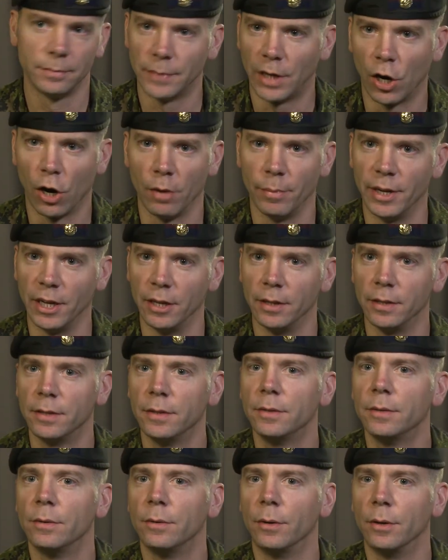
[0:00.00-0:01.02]
army
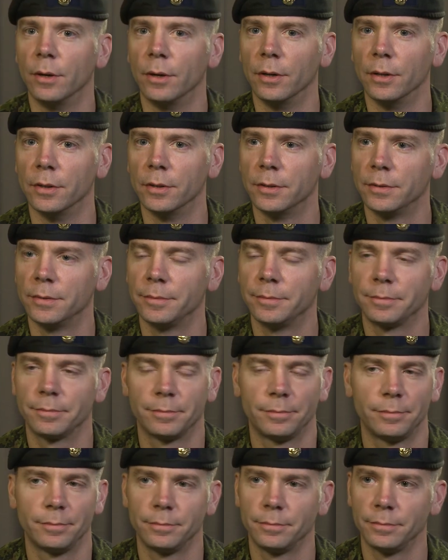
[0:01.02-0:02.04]
or
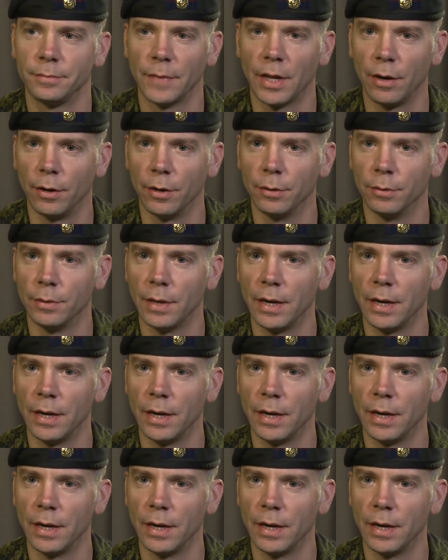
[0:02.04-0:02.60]
I don't know,